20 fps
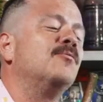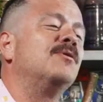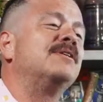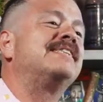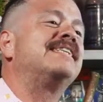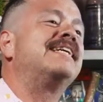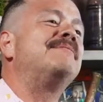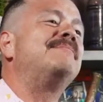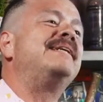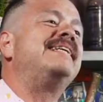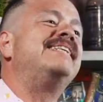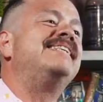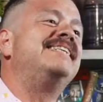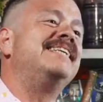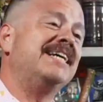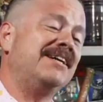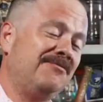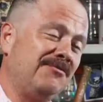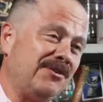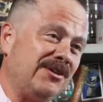What's gonna be
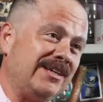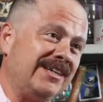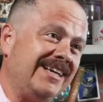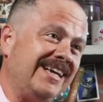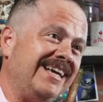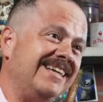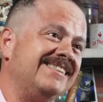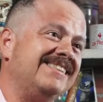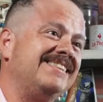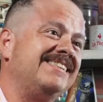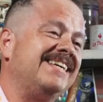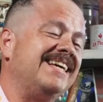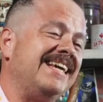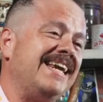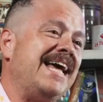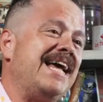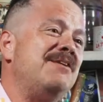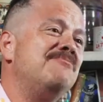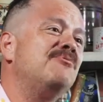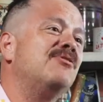different is
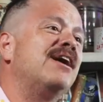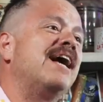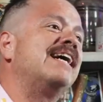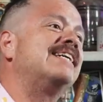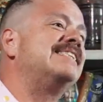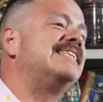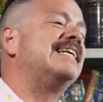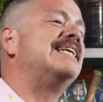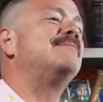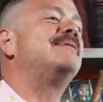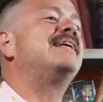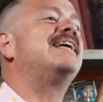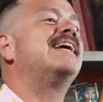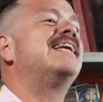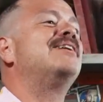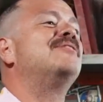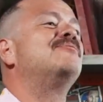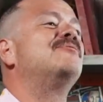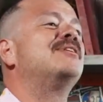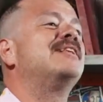today we're actually gonna be
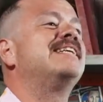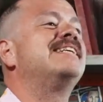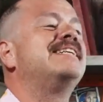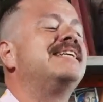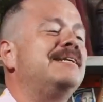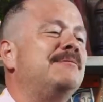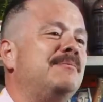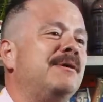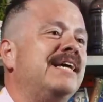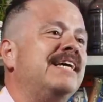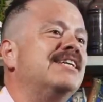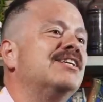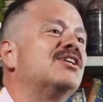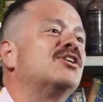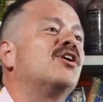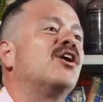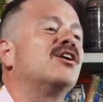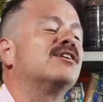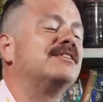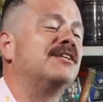getting really deep into
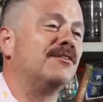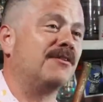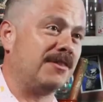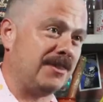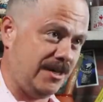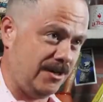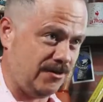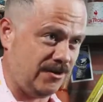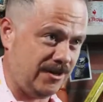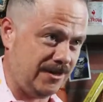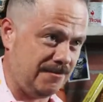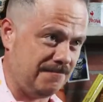cocktail theory.